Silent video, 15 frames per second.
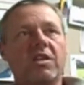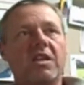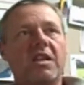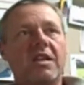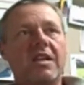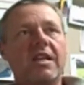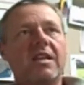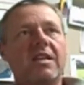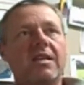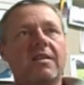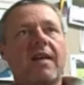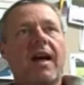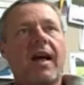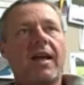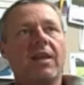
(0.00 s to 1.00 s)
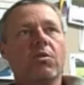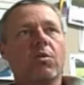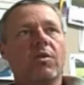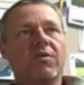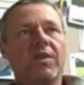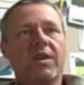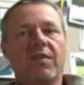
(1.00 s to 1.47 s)
that you need to tie
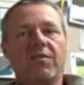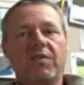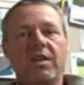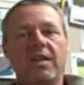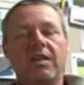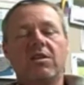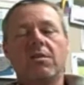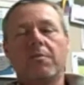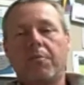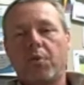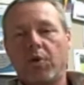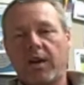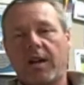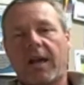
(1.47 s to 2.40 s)
into a VFD to put